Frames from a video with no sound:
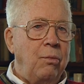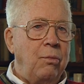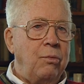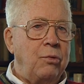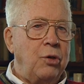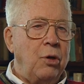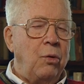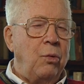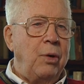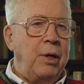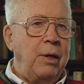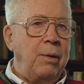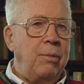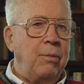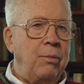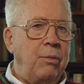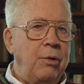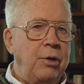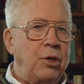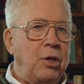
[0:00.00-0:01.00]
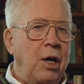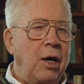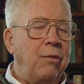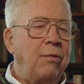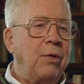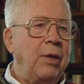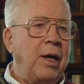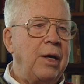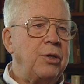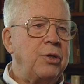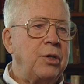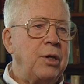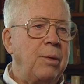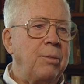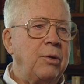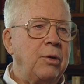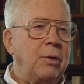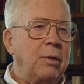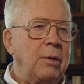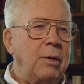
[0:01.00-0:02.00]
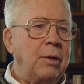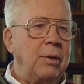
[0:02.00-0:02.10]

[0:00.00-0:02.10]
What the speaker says: so we taught for that summer,